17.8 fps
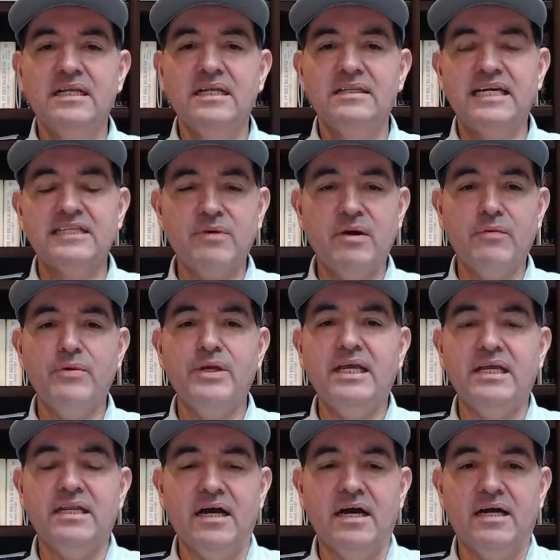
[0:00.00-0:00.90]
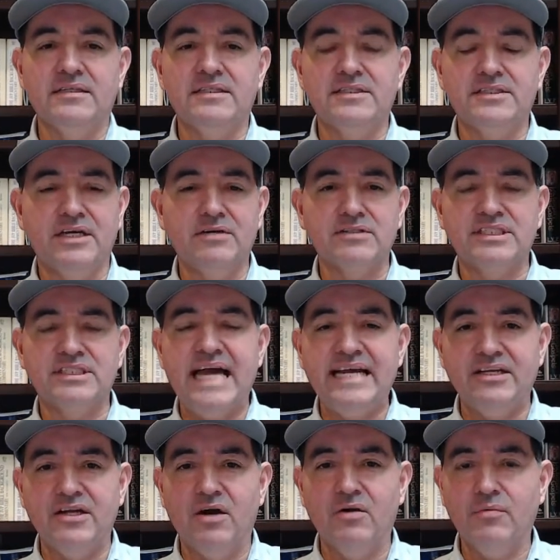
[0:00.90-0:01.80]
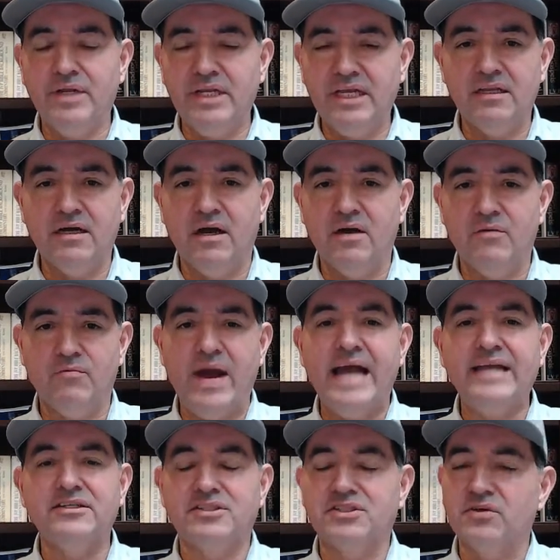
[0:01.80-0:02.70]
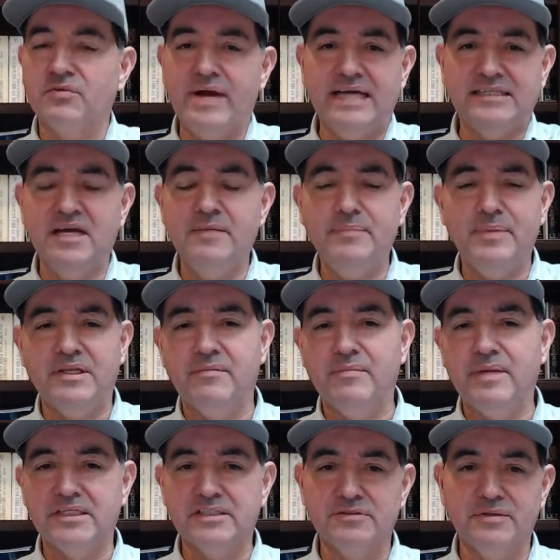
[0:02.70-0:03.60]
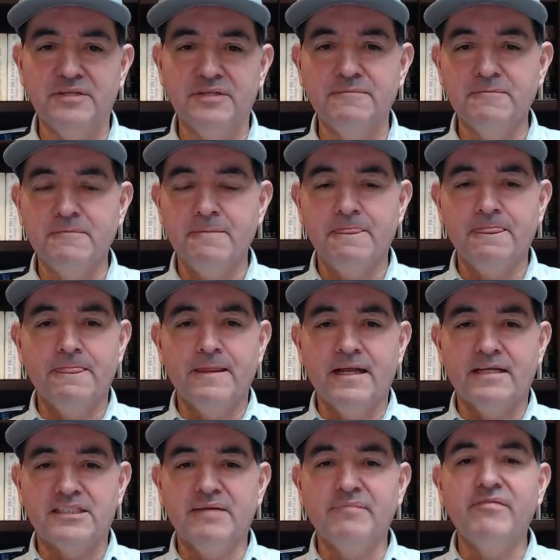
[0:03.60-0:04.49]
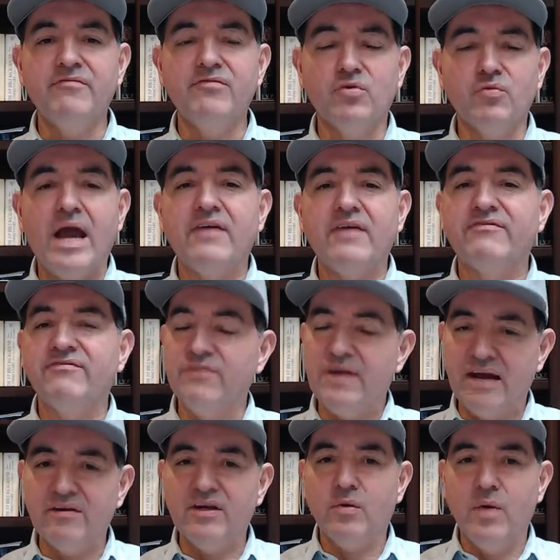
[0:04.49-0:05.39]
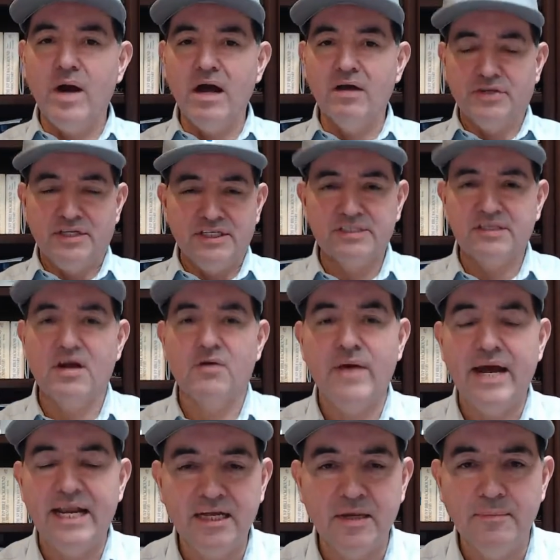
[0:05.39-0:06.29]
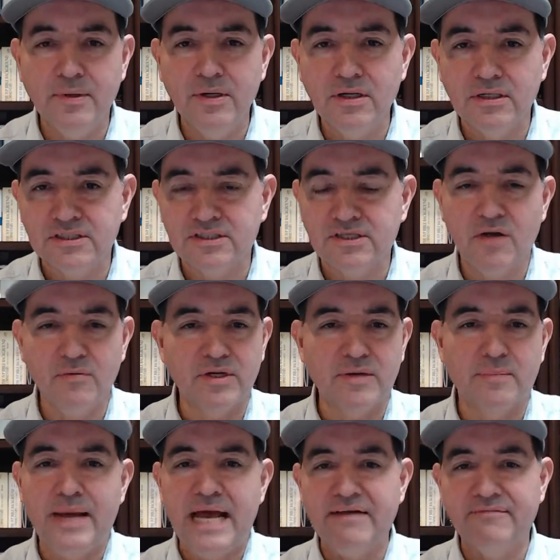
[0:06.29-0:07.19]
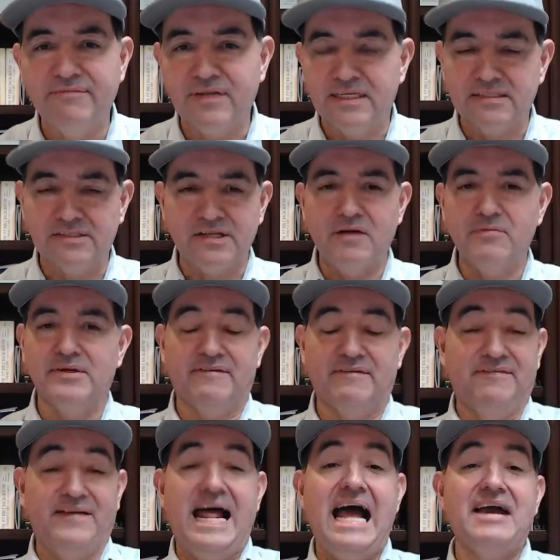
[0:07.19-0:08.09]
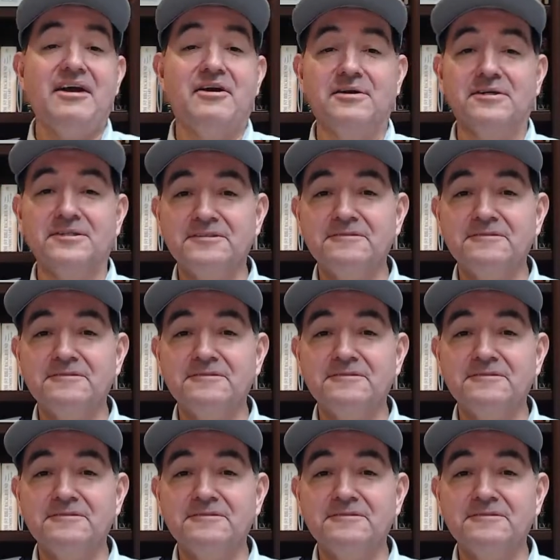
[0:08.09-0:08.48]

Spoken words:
That's why we need, just a little side note, we need writers to rise up in the ministry. Some of you write very well. You need to start writing a book. Start with a pamphlet. Start with a flyer.